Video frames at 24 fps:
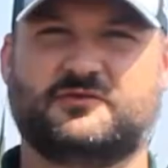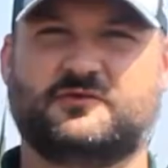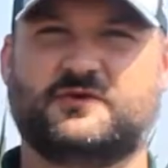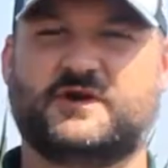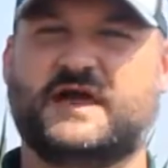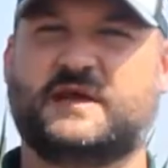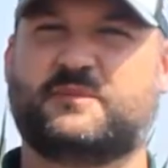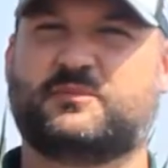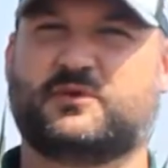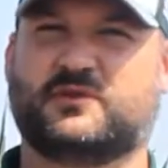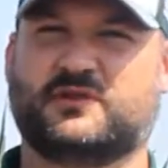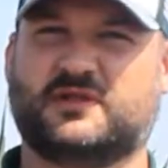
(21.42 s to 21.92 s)

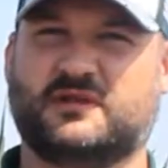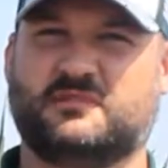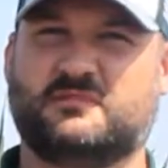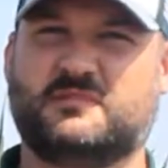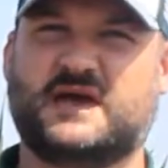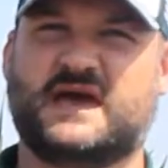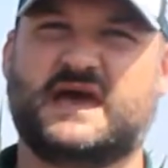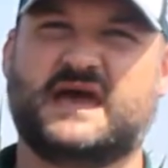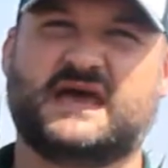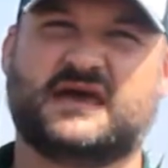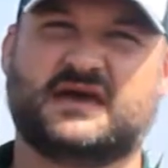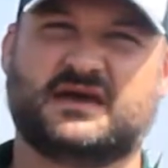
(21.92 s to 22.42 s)
through April
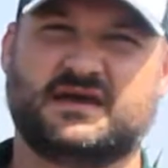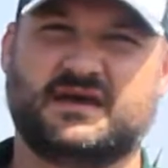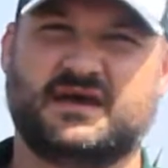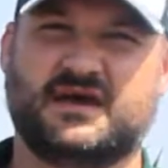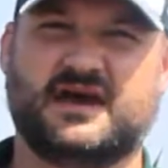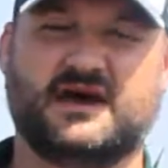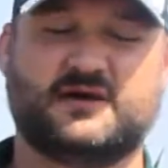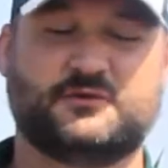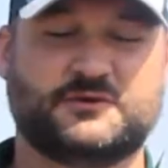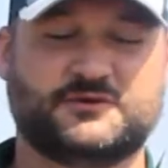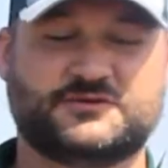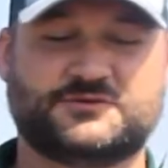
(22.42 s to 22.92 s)
and May,
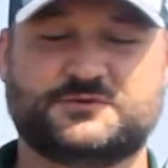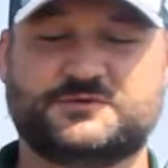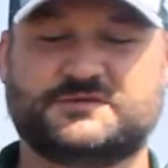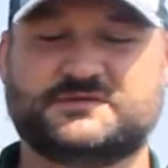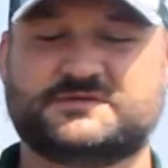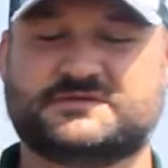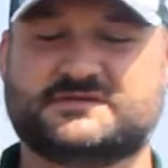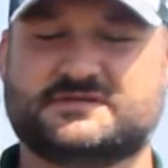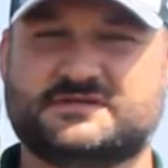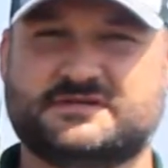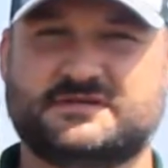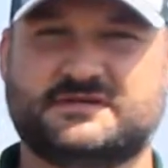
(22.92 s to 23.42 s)
which
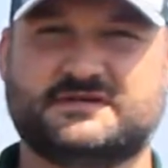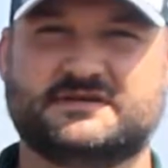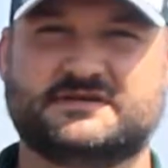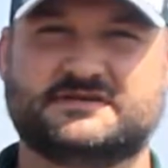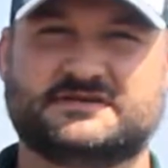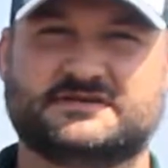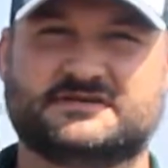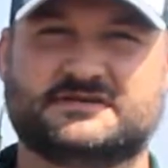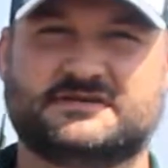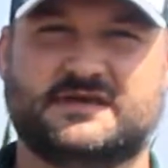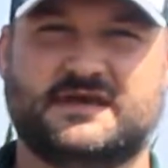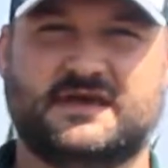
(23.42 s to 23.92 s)

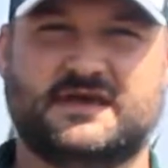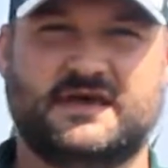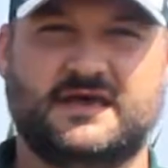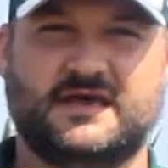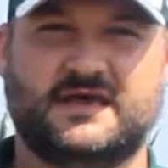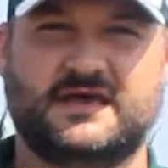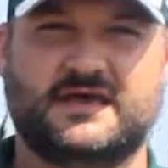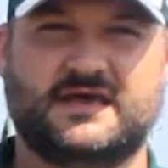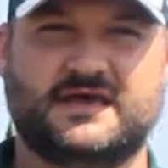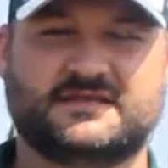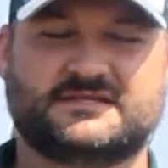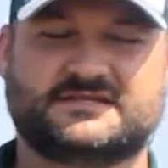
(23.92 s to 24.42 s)

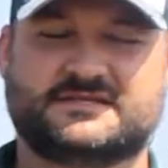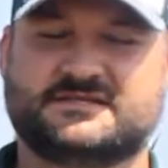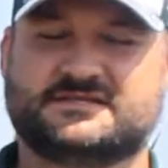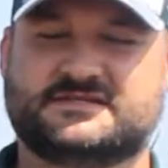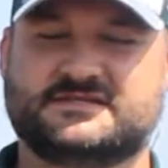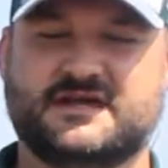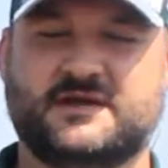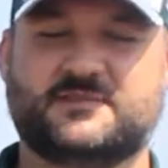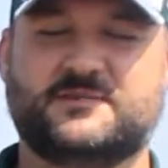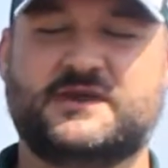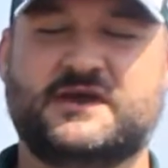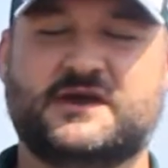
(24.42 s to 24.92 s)
it's
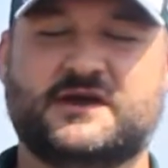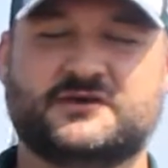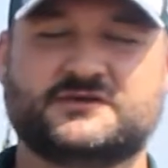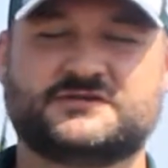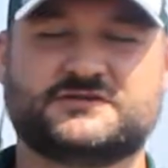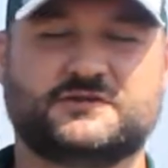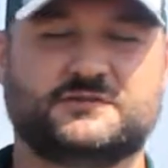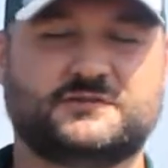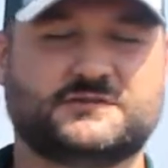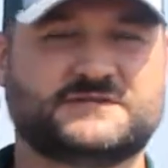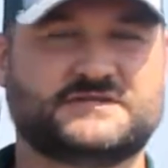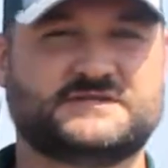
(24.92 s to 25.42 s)
some
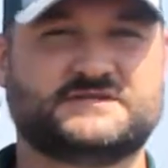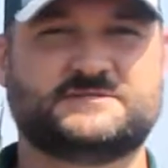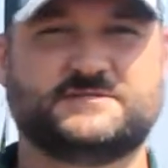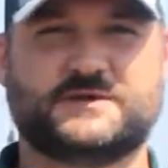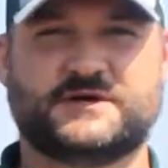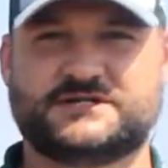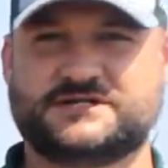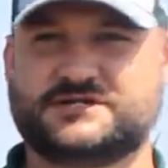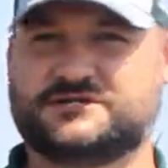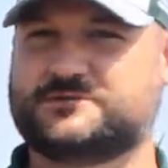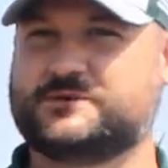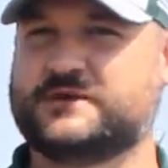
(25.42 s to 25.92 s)
years almost as
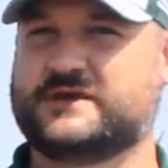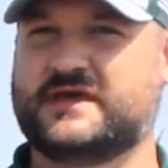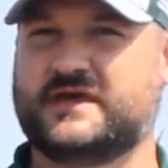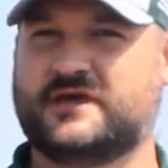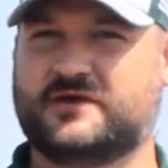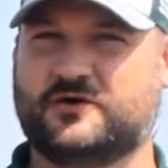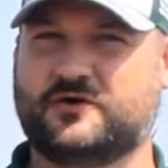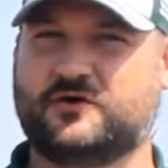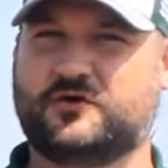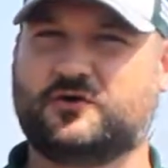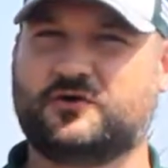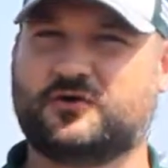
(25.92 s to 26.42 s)
much as we
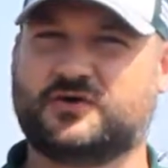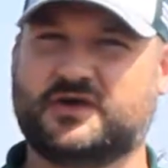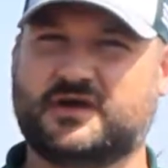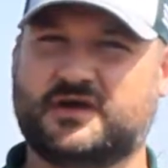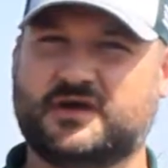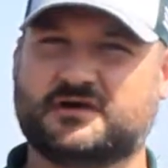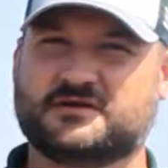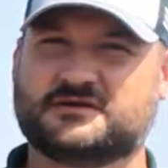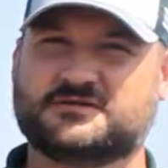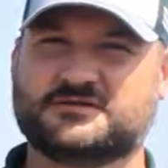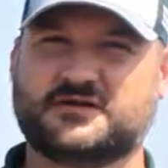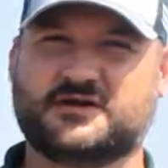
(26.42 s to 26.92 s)
get in a whole
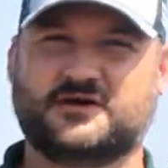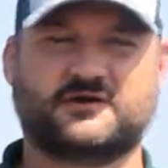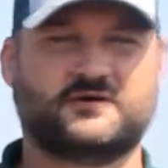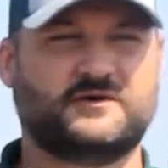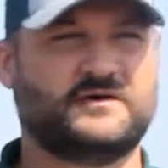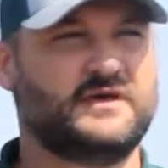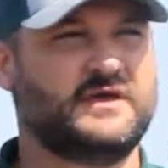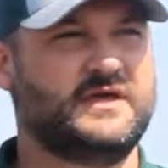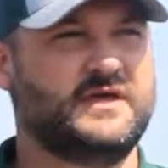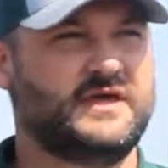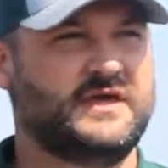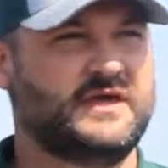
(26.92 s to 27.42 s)
year.
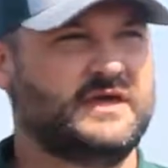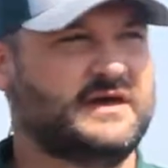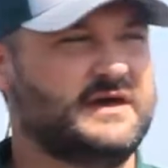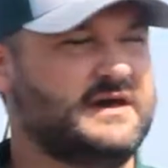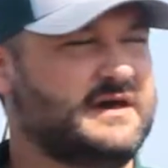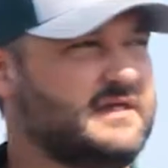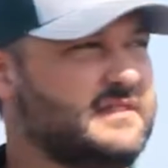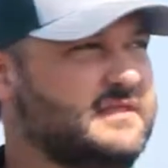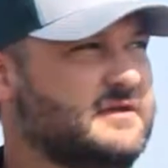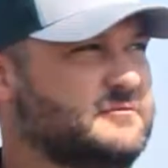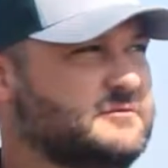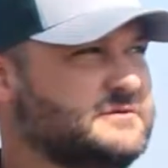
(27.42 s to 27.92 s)
So
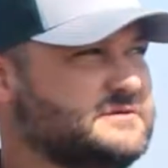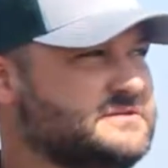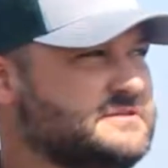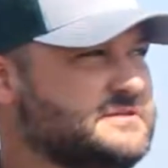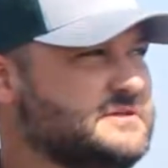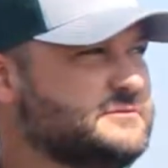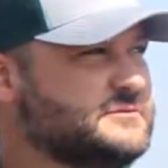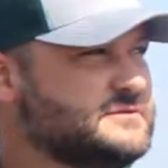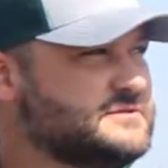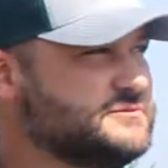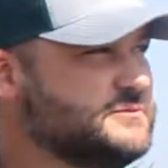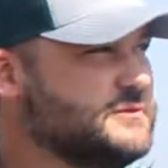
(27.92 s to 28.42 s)

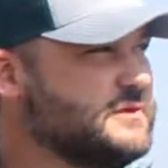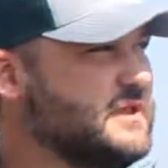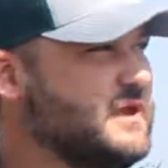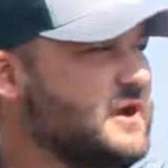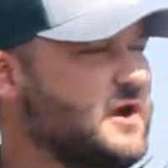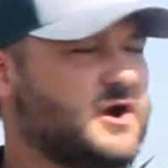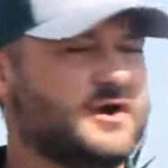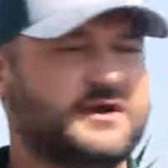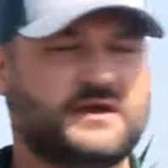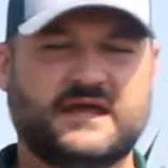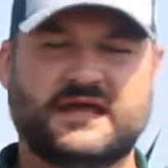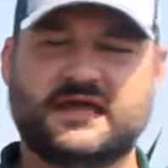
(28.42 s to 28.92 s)
it was
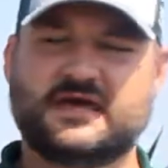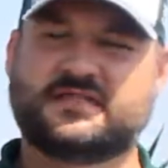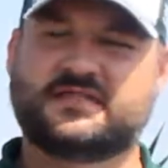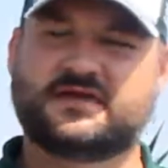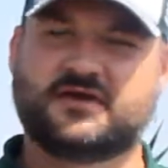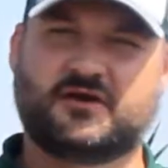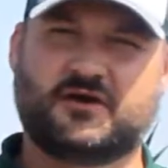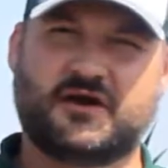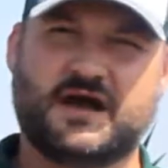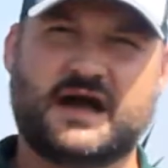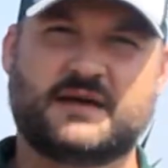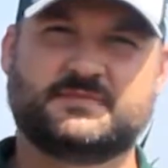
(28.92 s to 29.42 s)
really hard to get
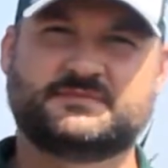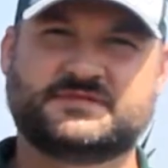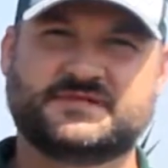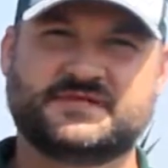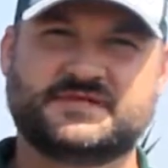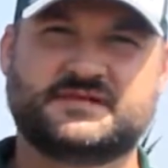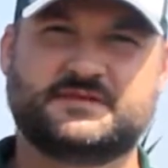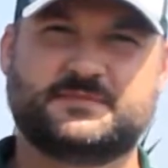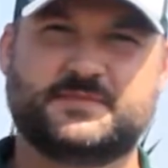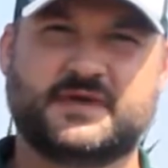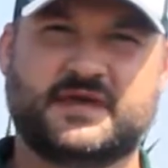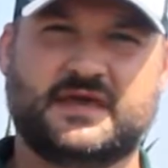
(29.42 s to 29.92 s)
the
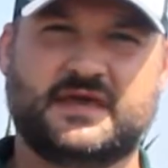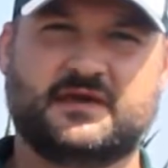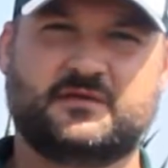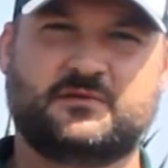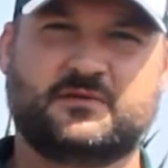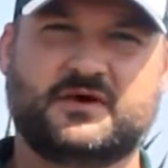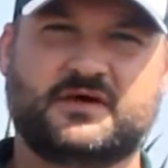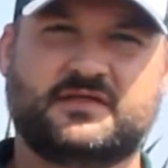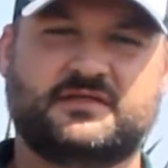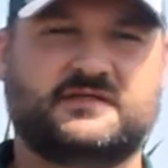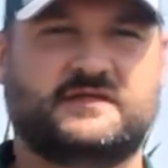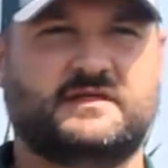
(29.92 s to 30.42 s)
crops in to
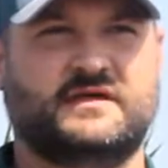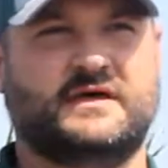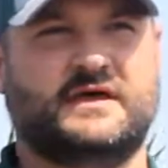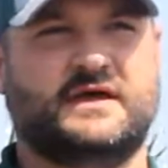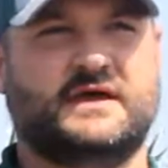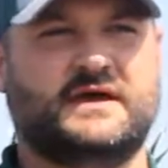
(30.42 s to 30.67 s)
begin with.